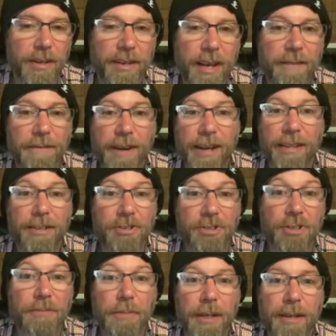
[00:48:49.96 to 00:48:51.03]
knife violence
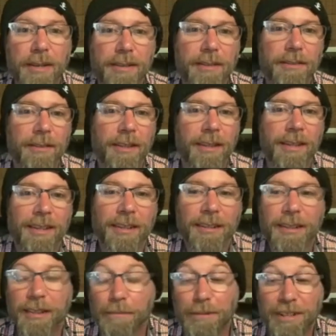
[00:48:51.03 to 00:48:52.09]
should be.
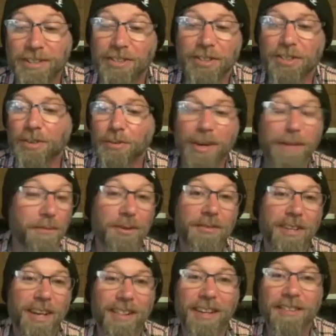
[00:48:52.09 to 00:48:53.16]
Plus, it's just a great
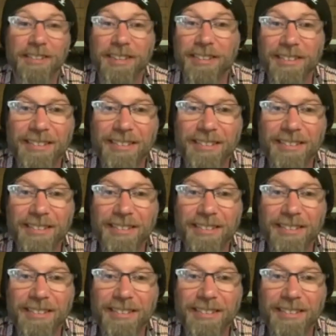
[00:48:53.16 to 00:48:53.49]
movie. I love it.